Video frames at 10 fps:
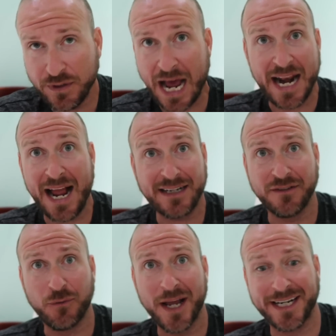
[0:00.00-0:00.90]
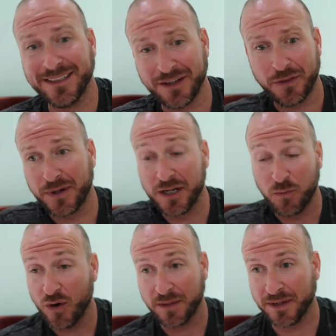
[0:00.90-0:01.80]
not active weddings at 3
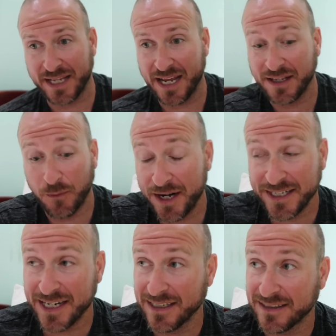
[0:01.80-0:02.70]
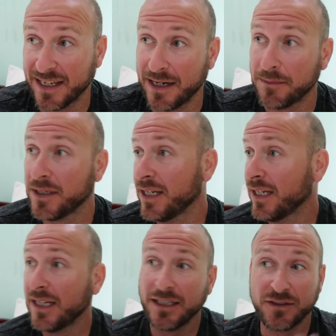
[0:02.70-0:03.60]
a.m, but they had the wedding tents set up.
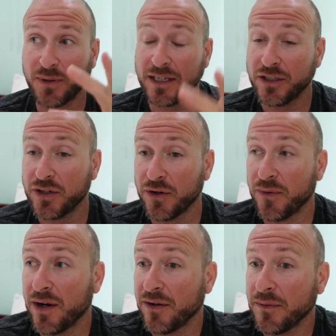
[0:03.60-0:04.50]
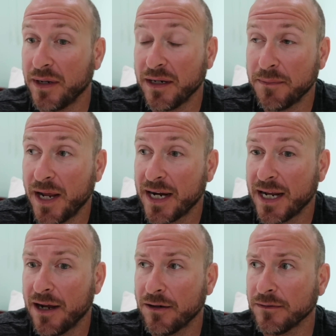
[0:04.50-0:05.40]
So I had to turn around and
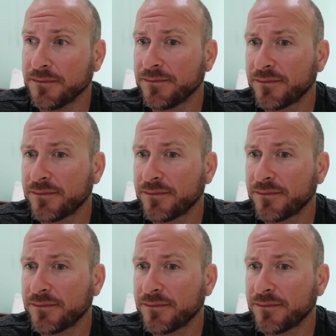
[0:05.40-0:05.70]
back out.